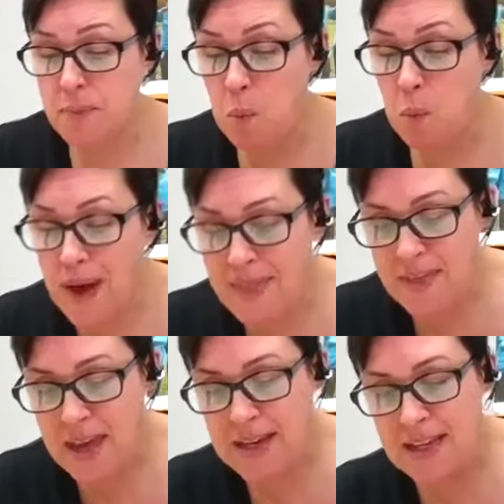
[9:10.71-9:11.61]
but whether
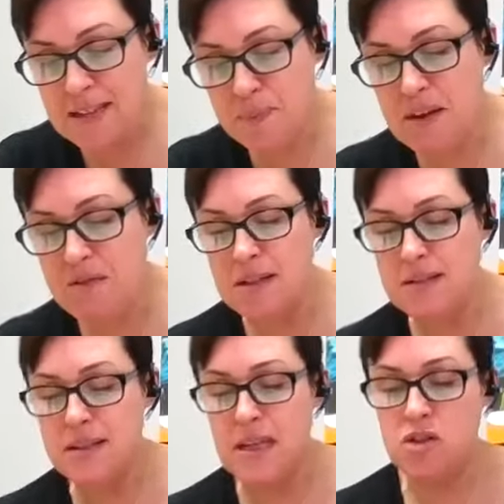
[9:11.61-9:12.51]
they'd
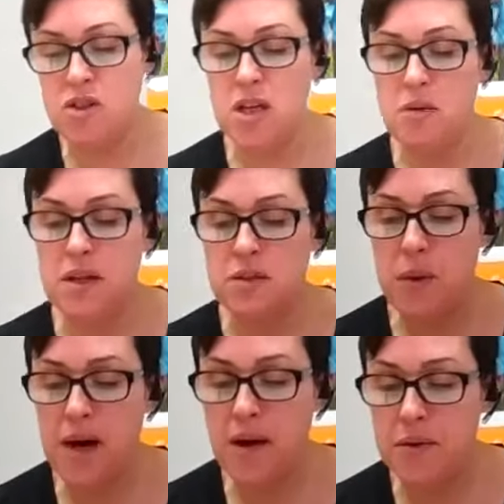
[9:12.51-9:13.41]
experienced the issue as
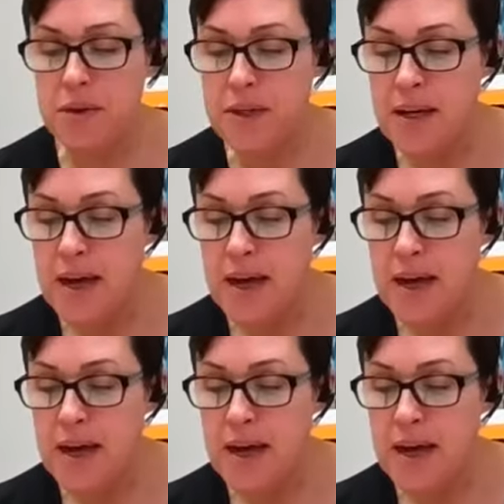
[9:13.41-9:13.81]
well.